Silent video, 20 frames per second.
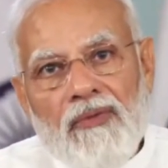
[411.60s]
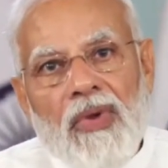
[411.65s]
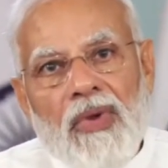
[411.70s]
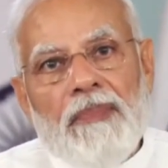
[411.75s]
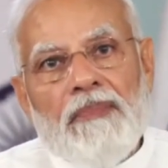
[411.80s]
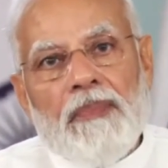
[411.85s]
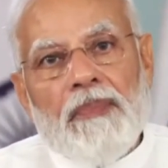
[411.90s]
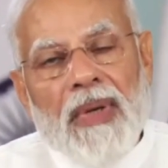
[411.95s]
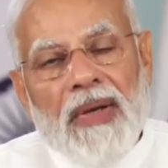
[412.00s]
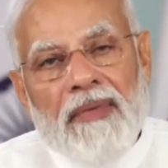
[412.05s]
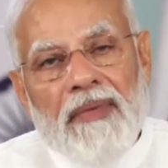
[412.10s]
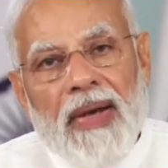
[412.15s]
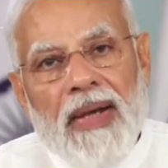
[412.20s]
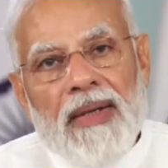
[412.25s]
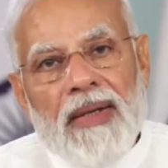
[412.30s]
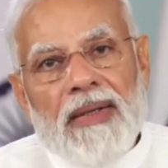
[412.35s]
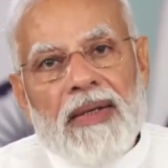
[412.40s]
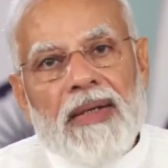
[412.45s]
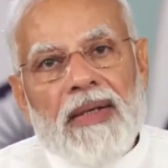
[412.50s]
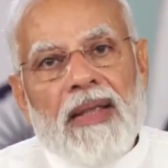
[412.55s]
we
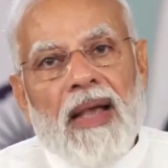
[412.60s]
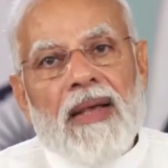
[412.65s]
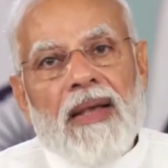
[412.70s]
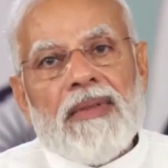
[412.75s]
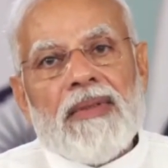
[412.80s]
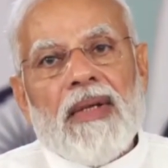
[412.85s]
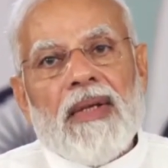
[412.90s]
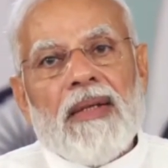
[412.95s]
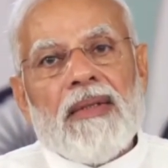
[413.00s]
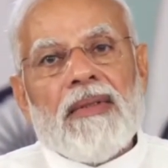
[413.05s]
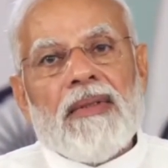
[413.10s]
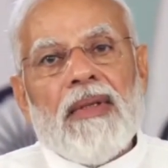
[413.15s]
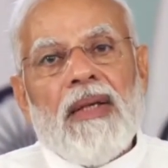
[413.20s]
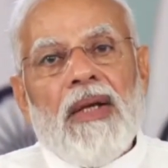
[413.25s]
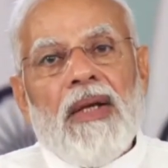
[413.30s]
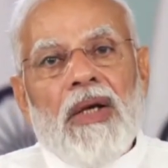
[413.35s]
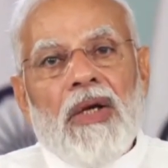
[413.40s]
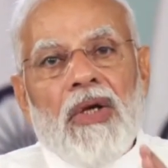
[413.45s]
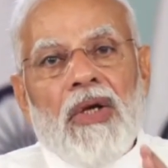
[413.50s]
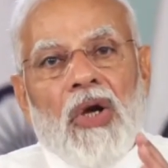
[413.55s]
prevent disasters
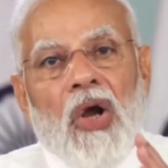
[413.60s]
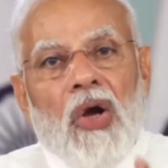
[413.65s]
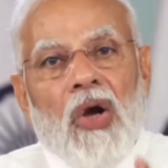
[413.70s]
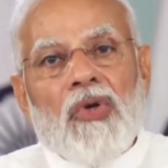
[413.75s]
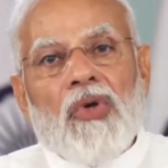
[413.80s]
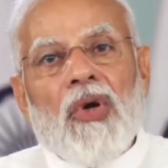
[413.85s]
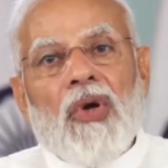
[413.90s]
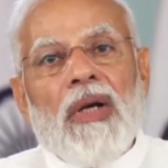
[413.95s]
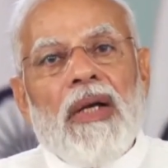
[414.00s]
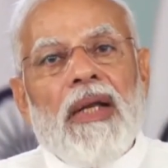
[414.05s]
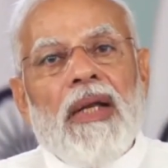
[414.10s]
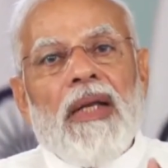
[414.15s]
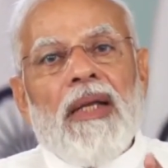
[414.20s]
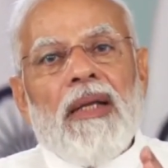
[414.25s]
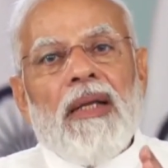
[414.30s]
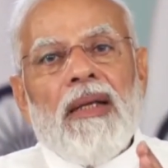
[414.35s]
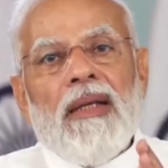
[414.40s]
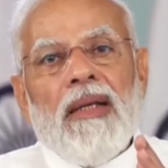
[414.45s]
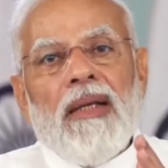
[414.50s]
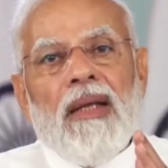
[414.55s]
not
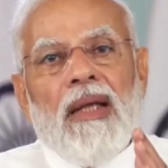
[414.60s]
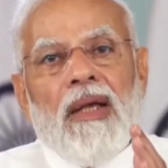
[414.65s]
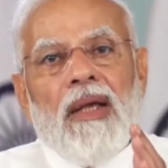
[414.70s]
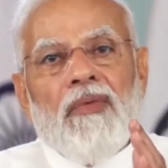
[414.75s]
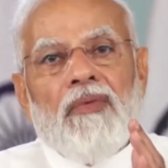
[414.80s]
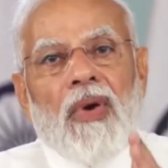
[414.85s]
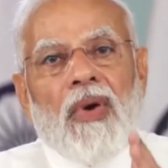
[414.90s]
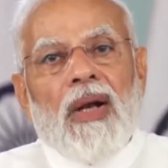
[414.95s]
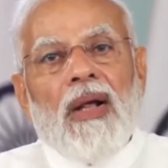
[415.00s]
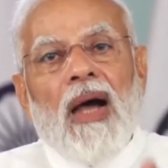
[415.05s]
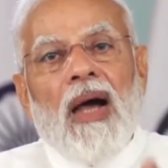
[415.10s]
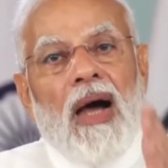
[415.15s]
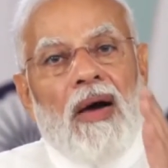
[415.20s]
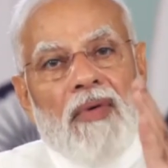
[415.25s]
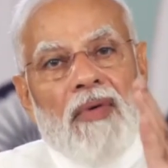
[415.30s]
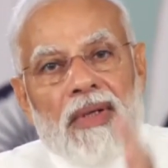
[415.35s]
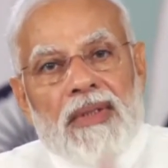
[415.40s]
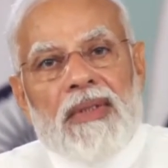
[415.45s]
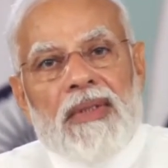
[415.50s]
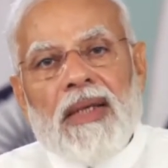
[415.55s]
only for
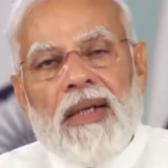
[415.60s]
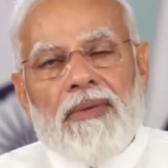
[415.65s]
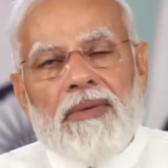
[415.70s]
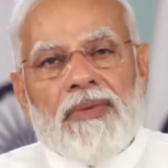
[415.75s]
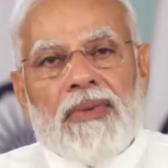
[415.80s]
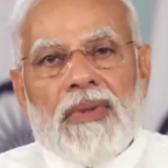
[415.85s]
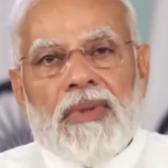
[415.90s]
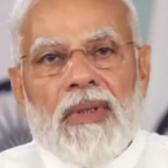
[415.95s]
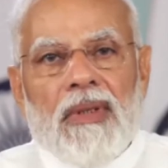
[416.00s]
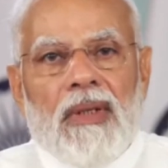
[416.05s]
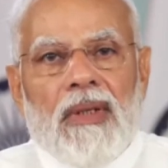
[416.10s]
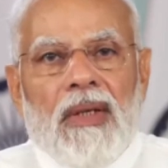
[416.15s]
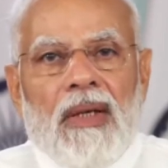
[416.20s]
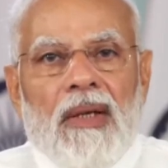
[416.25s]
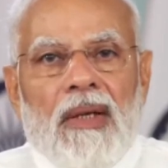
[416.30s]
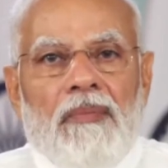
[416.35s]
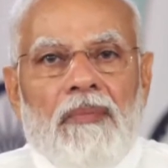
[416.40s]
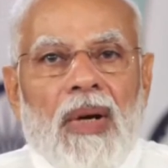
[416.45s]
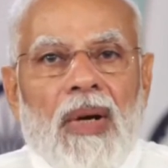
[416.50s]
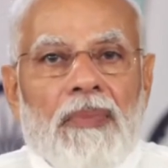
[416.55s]
ourselves,
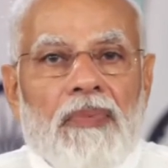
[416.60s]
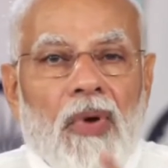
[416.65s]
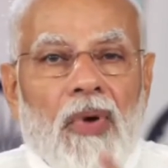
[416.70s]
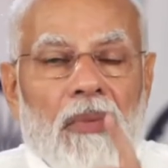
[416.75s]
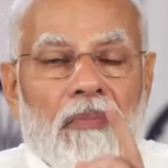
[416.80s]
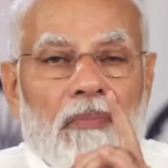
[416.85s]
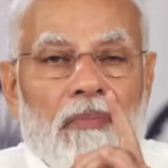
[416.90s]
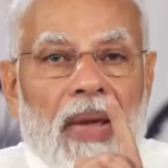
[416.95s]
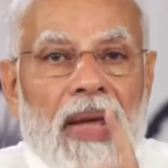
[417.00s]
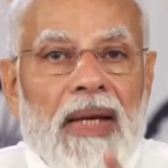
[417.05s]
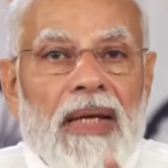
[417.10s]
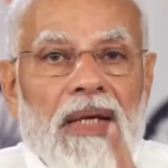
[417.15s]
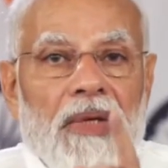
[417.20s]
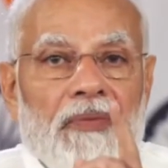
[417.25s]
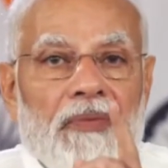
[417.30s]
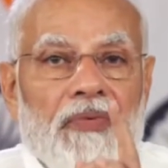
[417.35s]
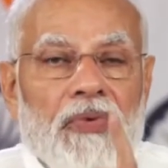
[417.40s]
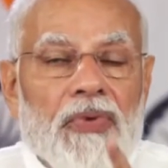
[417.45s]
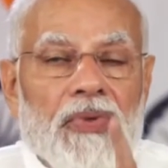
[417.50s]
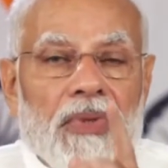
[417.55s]
but for
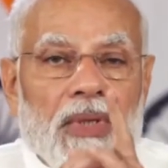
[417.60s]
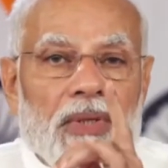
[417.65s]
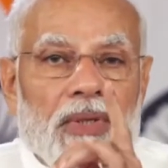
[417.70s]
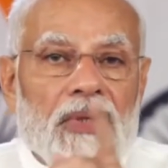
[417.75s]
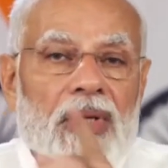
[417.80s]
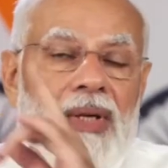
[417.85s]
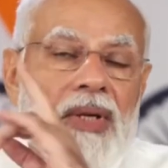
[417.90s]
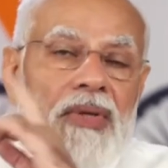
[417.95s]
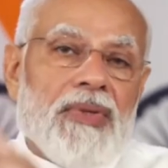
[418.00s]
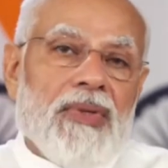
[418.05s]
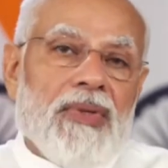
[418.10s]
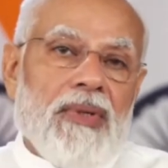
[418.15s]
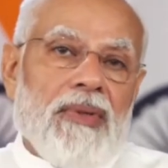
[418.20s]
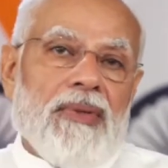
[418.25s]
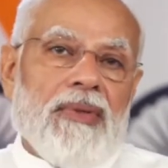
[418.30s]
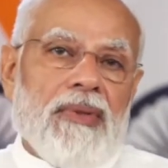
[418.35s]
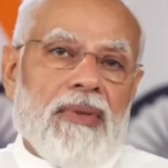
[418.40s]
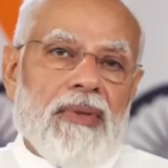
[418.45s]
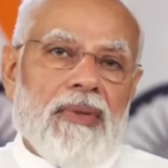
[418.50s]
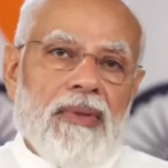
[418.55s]
many future
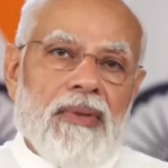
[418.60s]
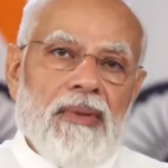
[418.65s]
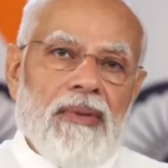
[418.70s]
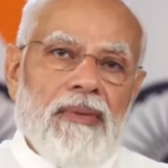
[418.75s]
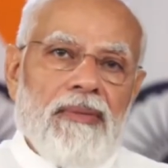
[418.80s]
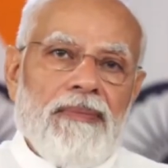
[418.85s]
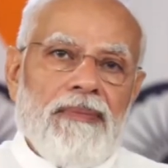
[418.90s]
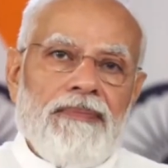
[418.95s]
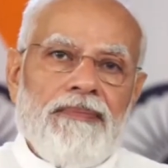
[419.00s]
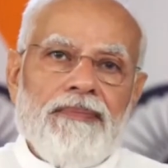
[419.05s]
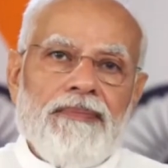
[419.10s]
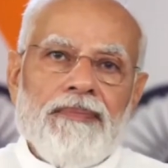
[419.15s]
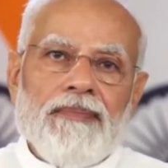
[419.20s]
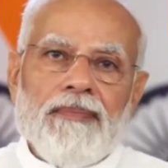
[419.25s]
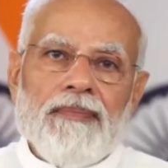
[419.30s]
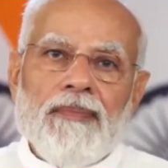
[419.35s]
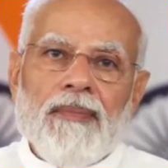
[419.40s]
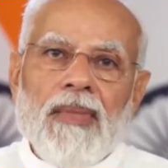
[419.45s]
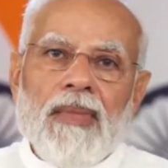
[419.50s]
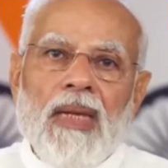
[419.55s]
generations.
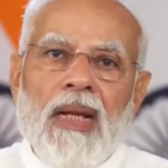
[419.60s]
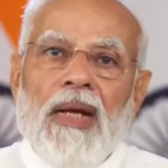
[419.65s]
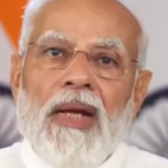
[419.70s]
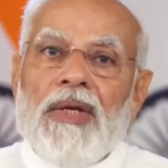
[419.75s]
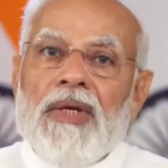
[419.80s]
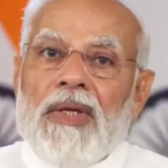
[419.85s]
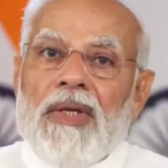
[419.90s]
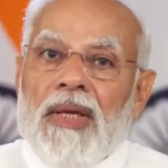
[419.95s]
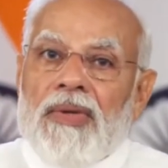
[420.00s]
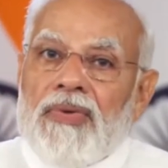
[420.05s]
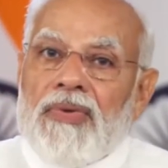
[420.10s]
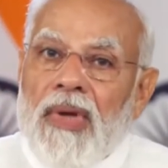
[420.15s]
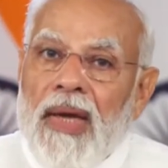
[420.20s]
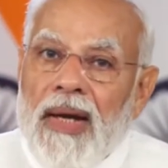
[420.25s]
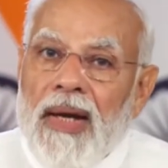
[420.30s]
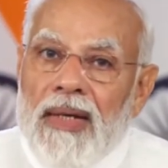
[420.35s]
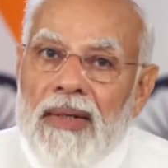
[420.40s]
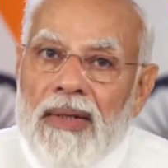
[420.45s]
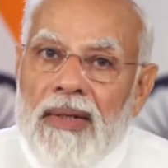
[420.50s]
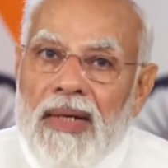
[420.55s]
It is a
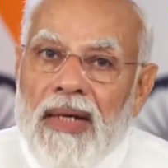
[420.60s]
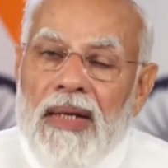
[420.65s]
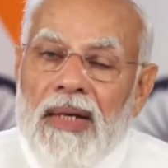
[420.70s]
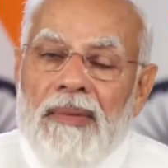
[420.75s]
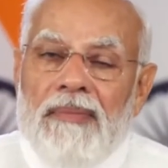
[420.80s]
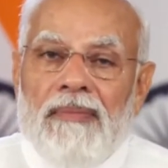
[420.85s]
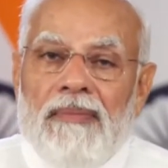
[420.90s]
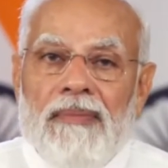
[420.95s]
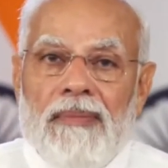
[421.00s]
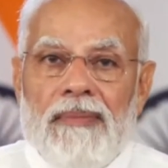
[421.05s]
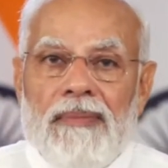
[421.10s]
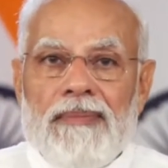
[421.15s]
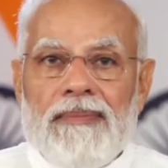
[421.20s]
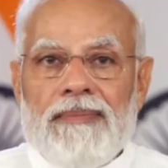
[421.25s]
shared dream,